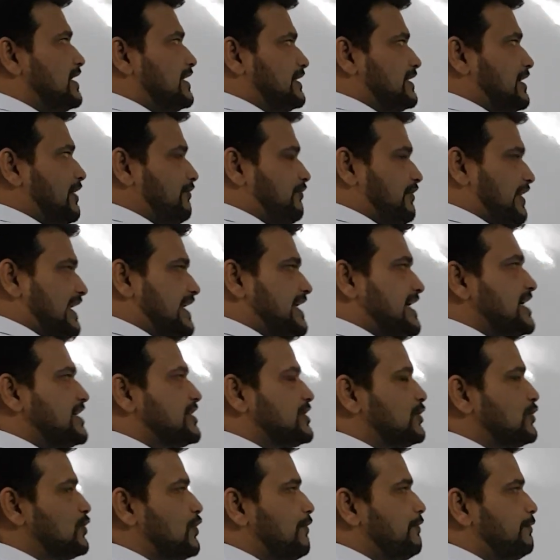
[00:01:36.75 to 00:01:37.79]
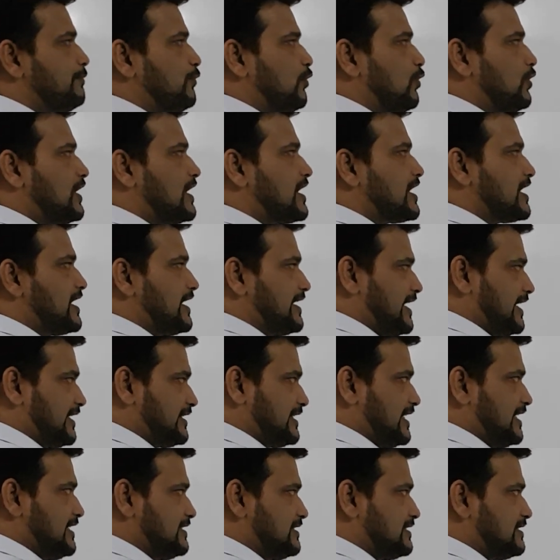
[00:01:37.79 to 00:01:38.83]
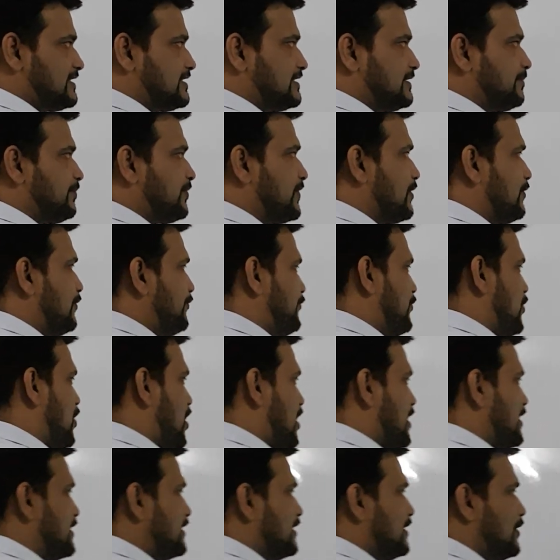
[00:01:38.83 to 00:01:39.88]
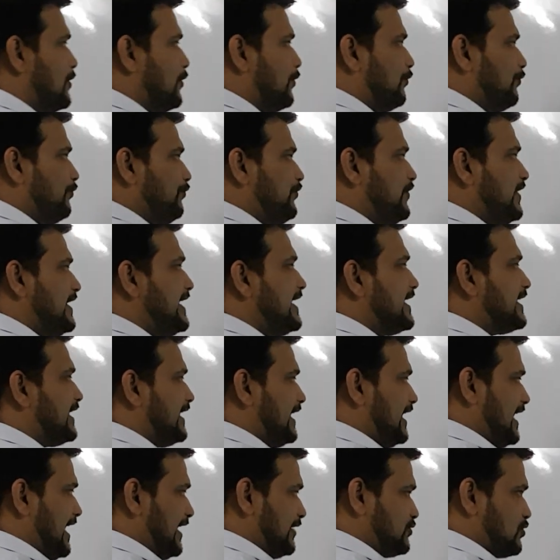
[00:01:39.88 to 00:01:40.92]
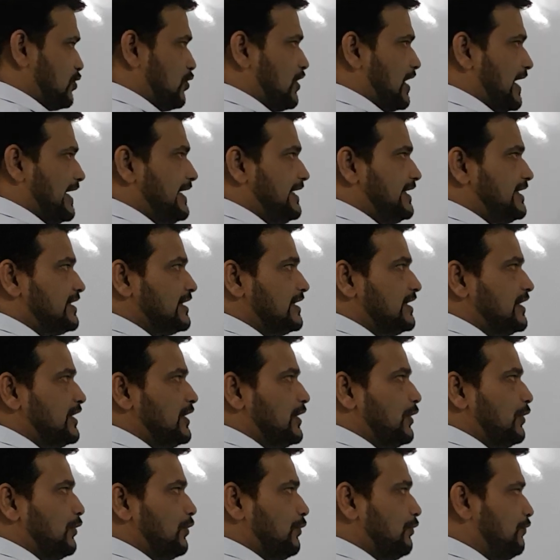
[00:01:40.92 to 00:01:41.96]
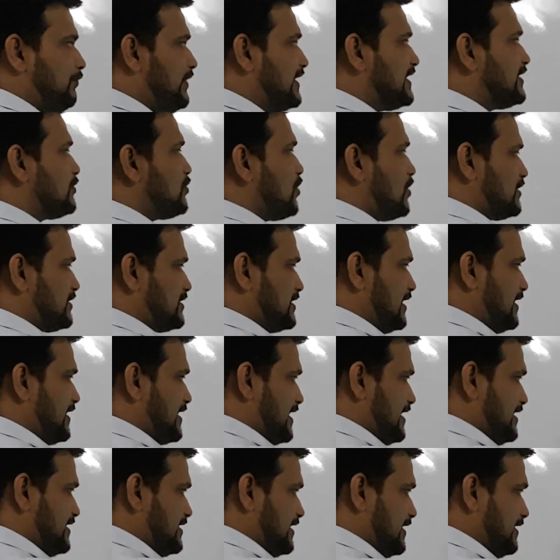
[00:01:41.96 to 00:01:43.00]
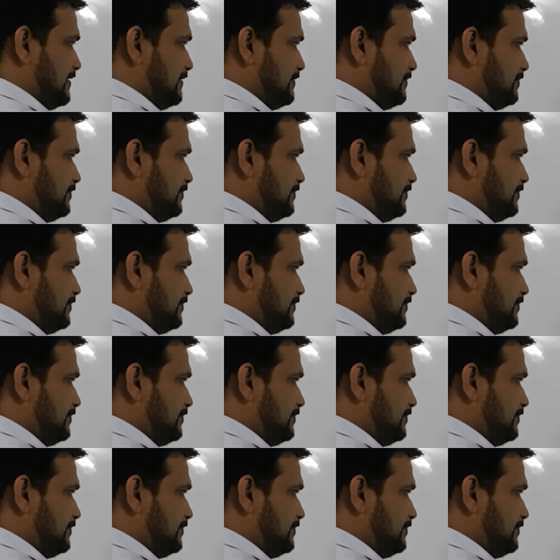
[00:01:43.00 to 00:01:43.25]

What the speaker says: the variation of molar conductance for weak electrolyte with concentration.